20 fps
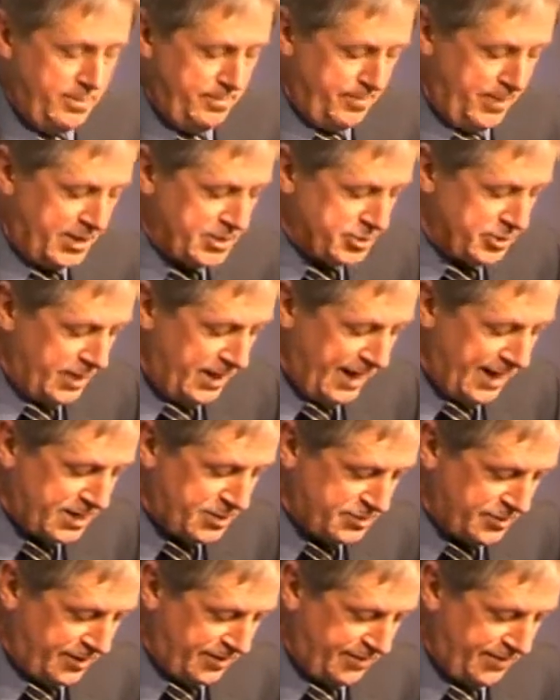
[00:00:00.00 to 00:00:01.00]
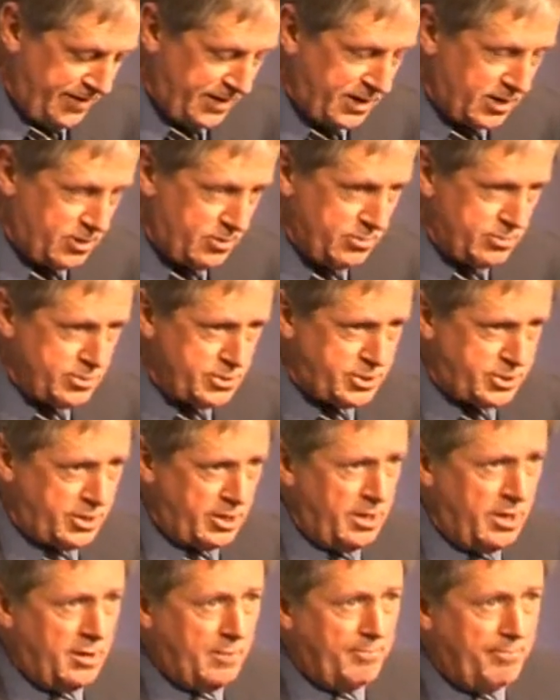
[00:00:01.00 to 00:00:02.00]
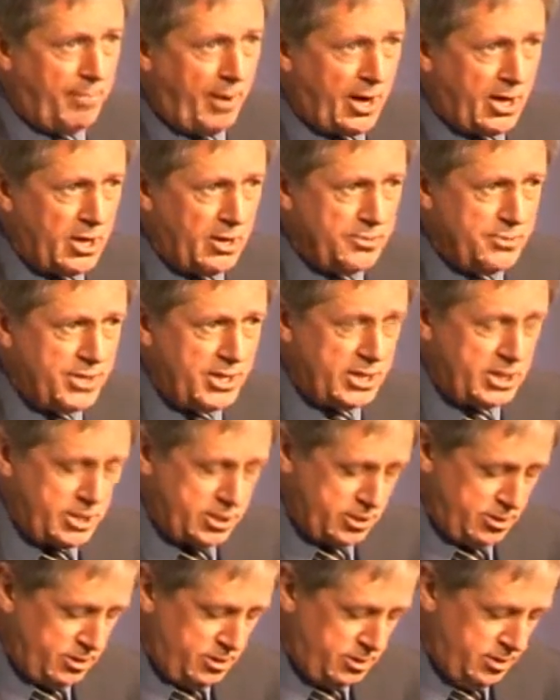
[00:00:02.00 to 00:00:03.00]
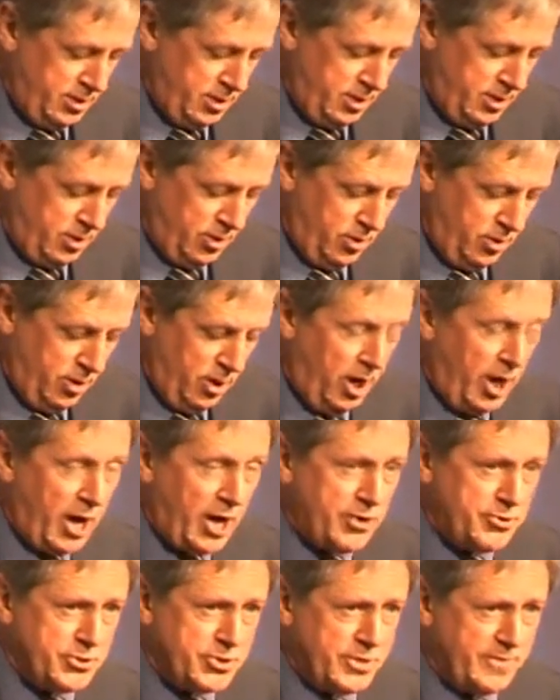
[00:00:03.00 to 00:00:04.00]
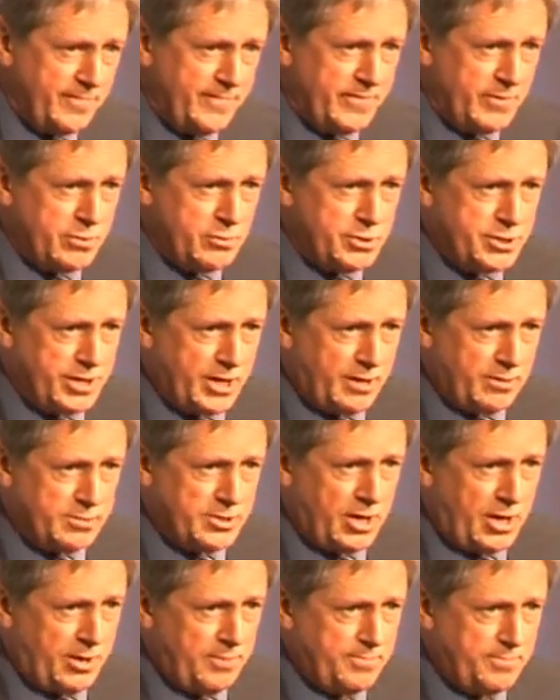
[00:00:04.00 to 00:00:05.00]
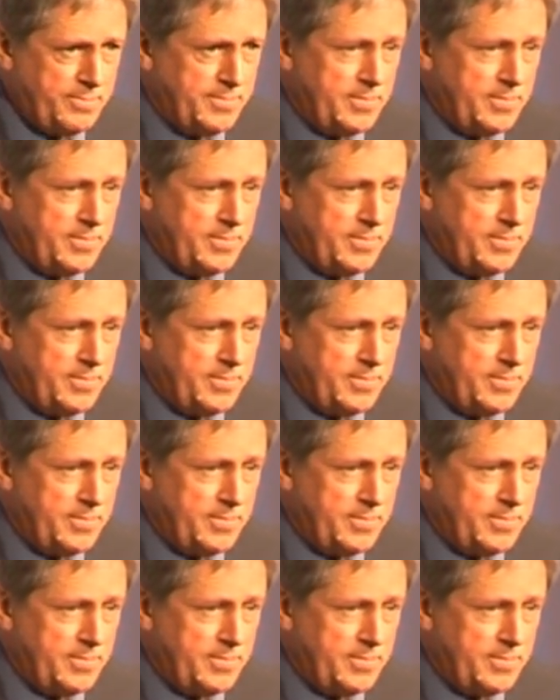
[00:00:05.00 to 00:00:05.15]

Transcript: better electric vehicles, biodiesel or hydrogen fuel cell type